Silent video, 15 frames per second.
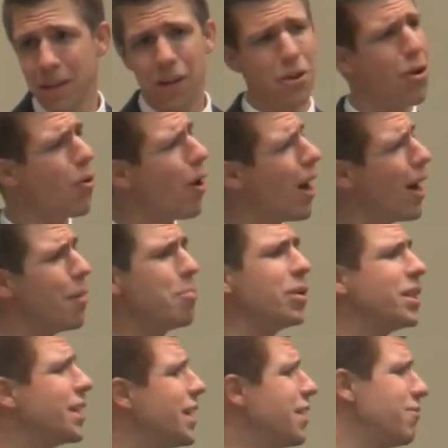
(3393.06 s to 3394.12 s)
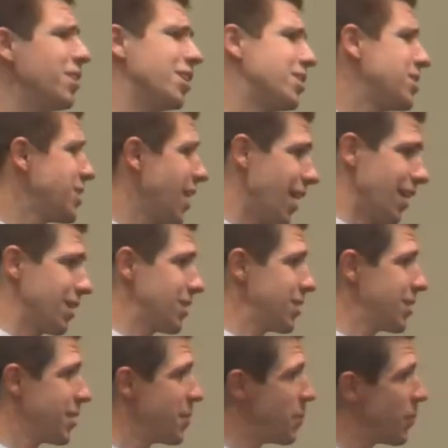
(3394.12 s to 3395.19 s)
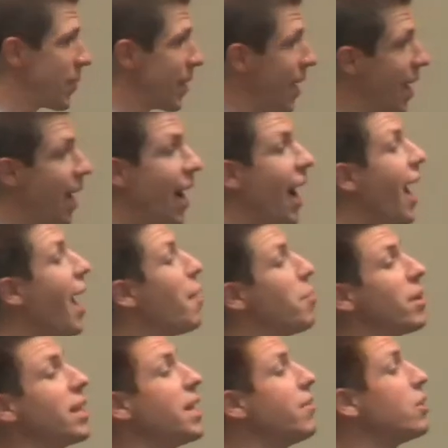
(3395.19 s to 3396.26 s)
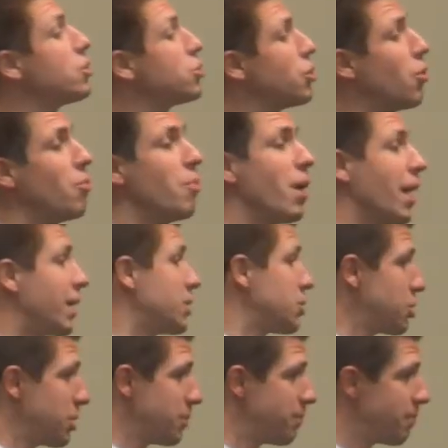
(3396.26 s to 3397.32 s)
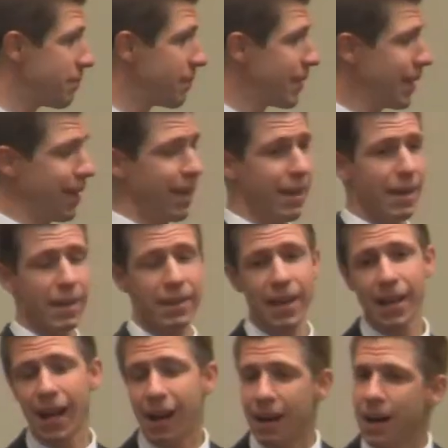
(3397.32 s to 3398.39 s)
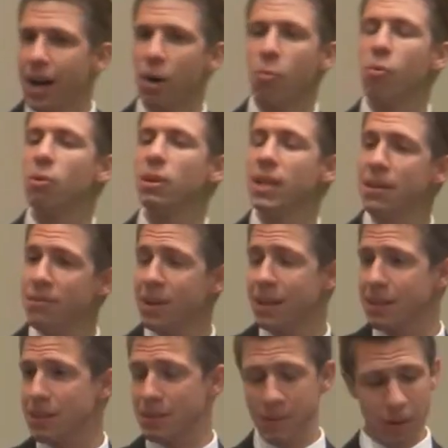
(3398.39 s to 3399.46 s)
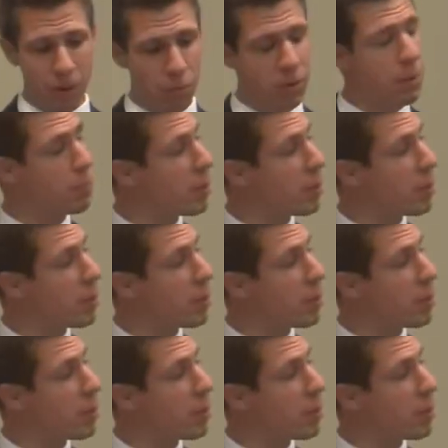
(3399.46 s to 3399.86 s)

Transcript: No, I believe this text. I believe it so much that I will live it with the